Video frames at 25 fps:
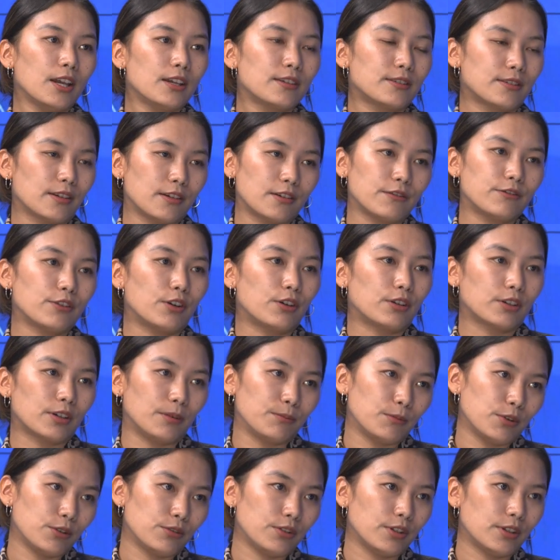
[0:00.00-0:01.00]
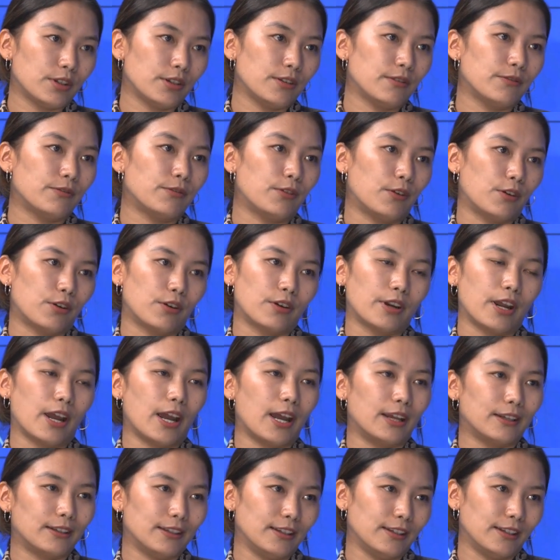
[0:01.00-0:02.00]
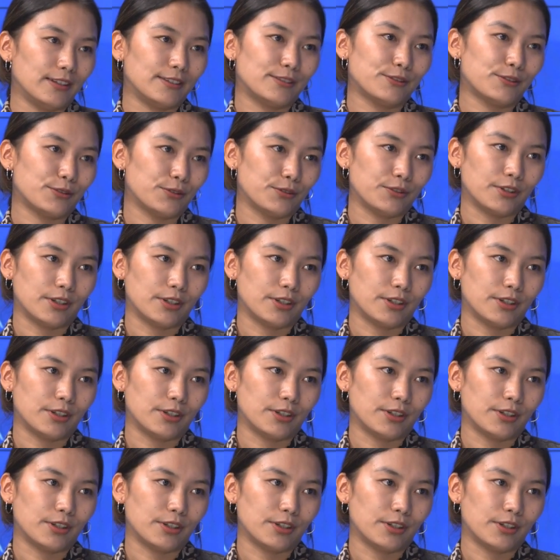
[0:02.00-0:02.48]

serve your community for at least 2